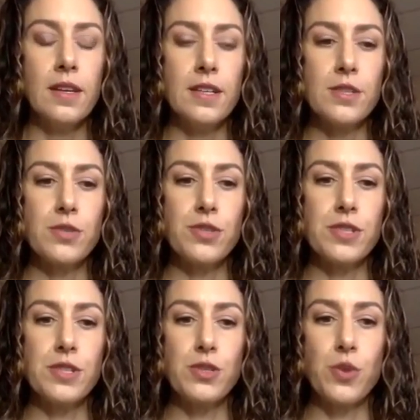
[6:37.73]
So just
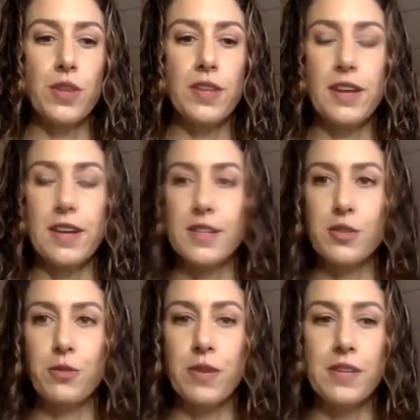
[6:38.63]
enjoy the next
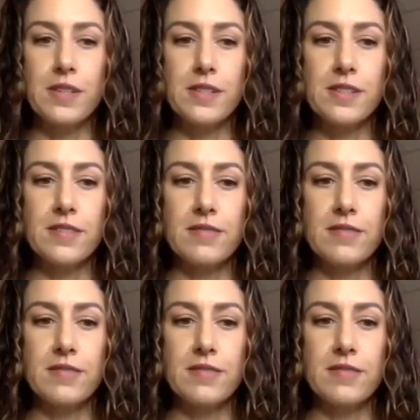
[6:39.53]
2 minutes.